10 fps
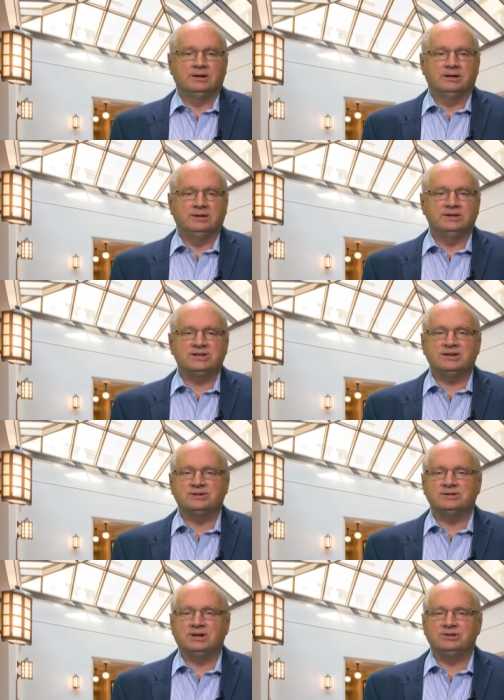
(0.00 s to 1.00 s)
This
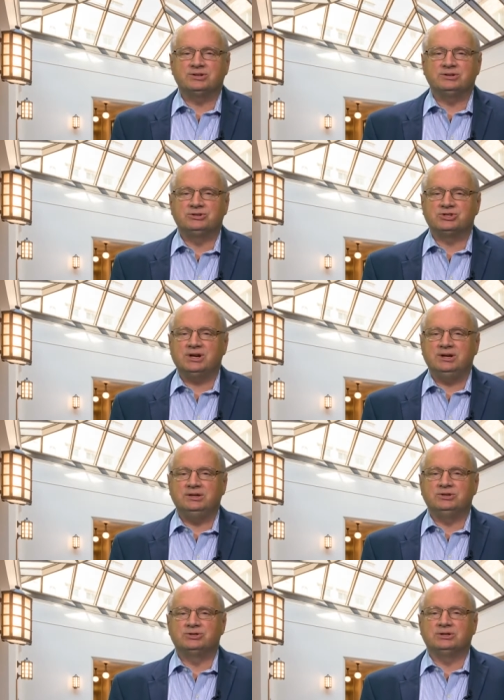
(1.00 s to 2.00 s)
hesitation
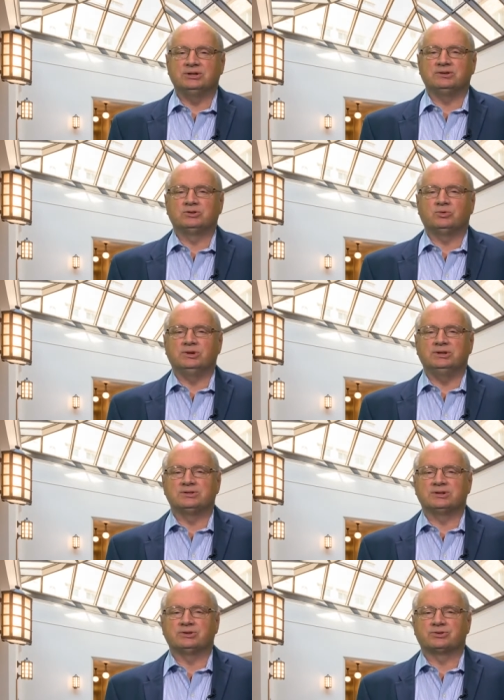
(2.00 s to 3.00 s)
changed in the twentieth
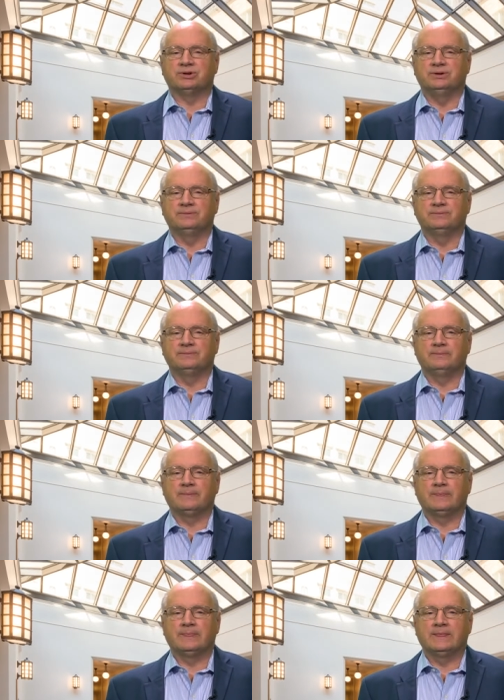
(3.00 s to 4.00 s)
century.
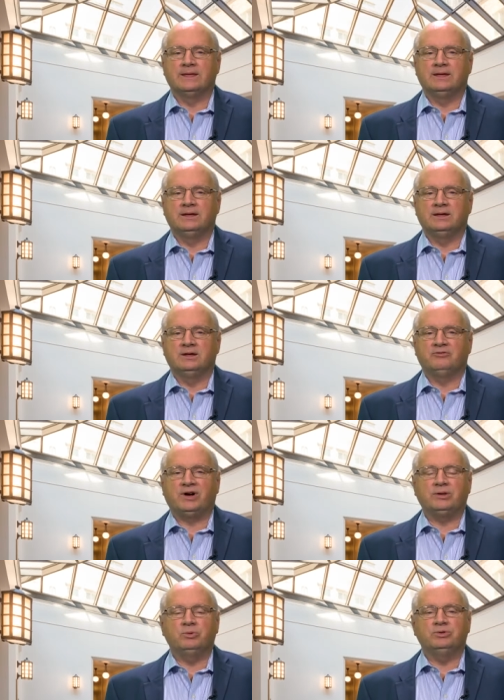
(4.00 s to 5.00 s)

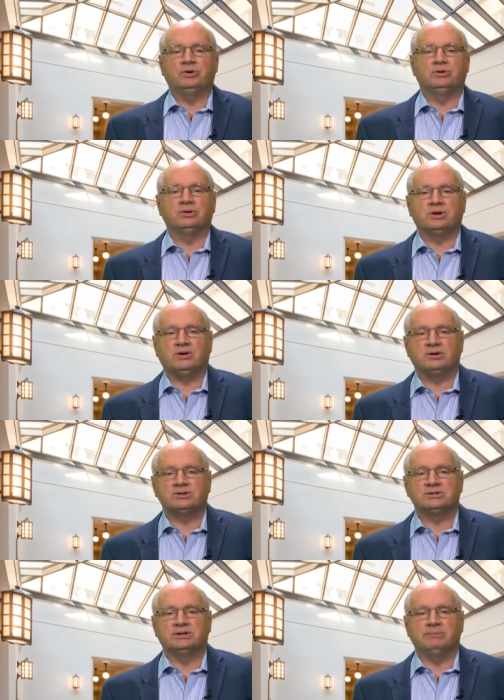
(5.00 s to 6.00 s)
Following the
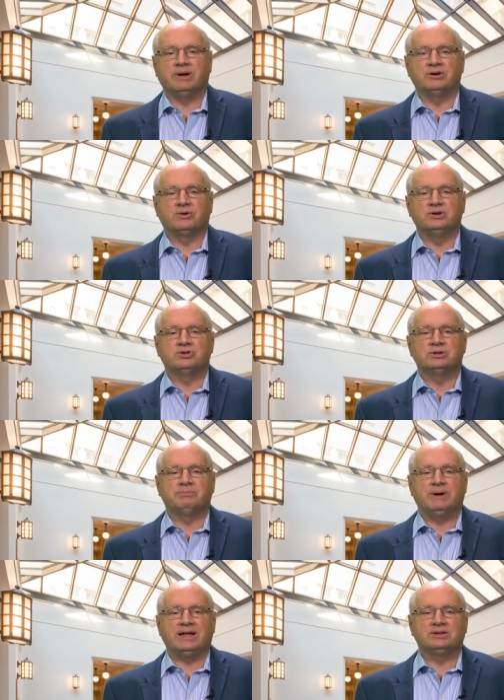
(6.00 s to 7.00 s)
Holocaust and the migration to
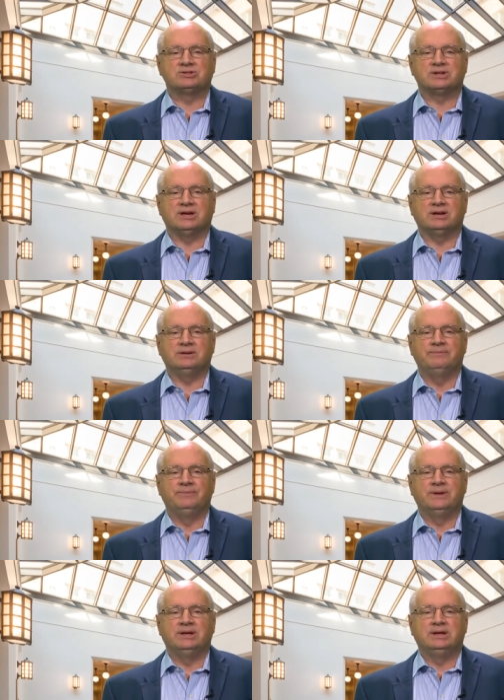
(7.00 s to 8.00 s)
Palestine,
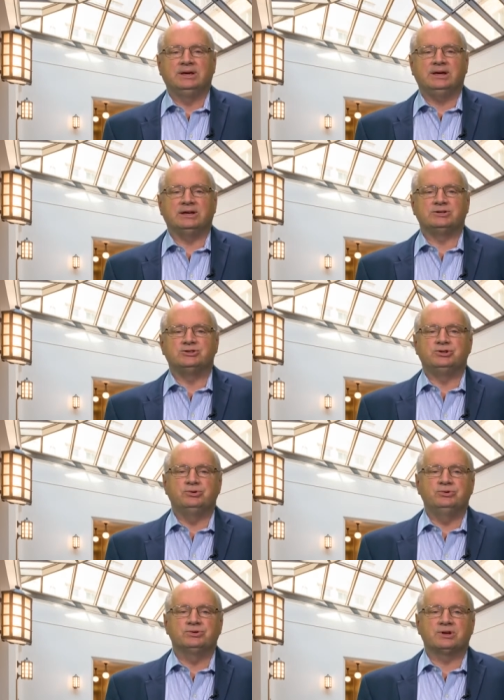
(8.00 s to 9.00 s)
as
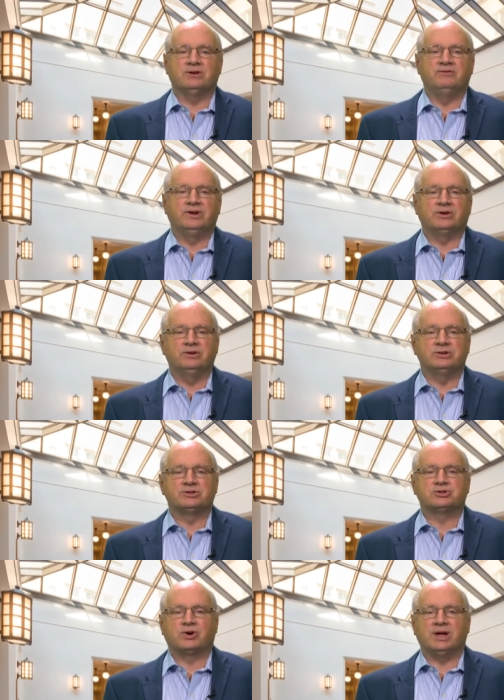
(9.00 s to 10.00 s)
Jews of various
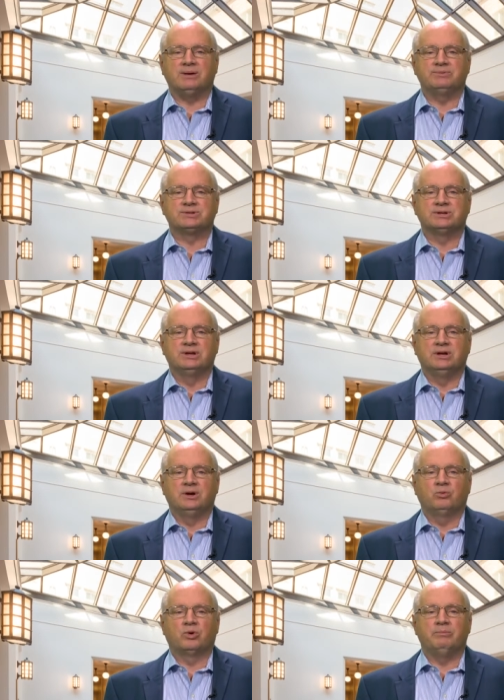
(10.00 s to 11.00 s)
stripes
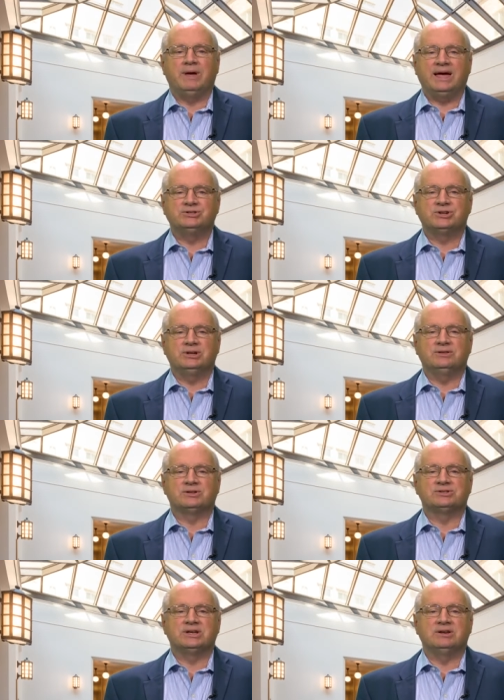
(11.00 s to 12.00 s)
were imagining the
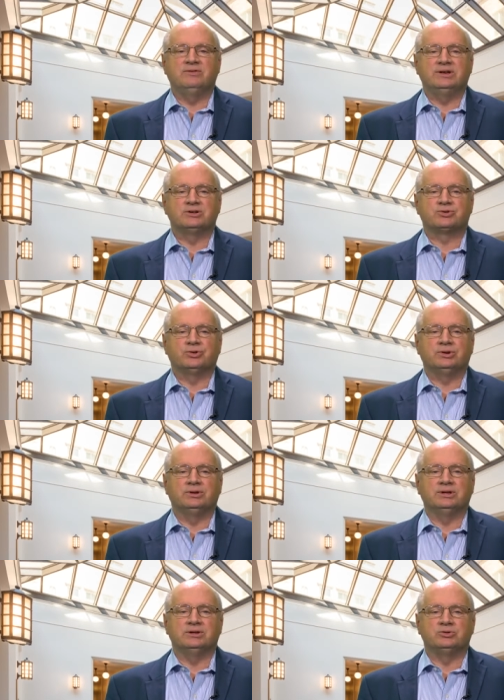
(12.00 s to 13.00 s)
state of Israel
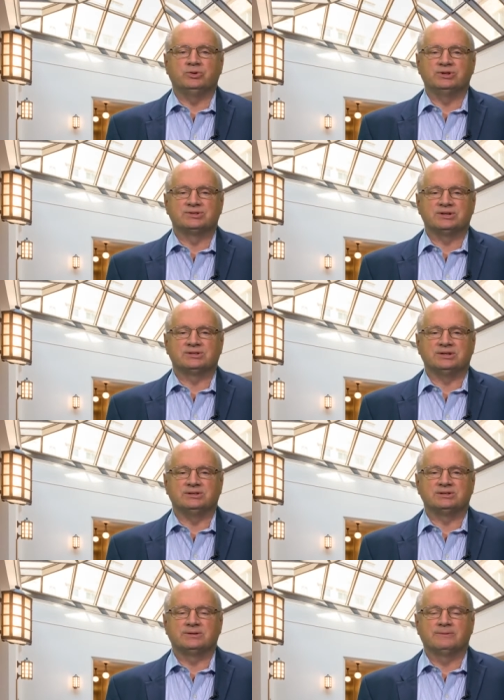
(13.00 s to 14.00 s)
into existence,